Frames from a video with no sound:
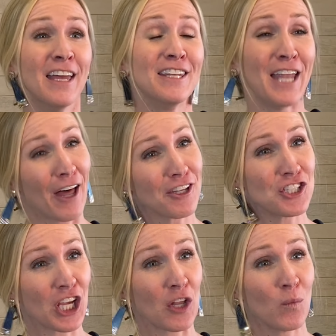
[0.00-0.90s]
Now the
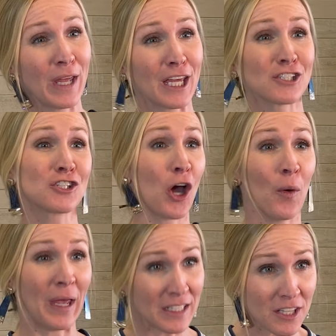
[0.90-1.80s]
chicken wings go
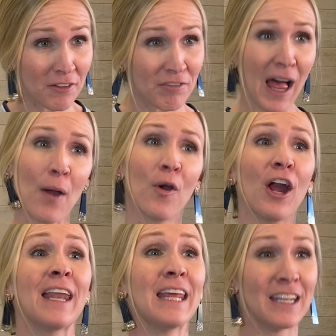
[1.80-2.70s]
into the flour
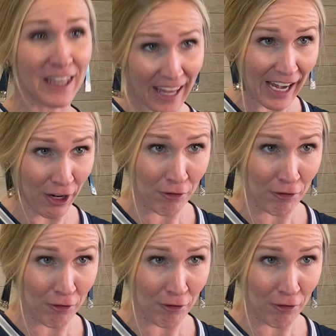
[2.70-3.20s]
and into the air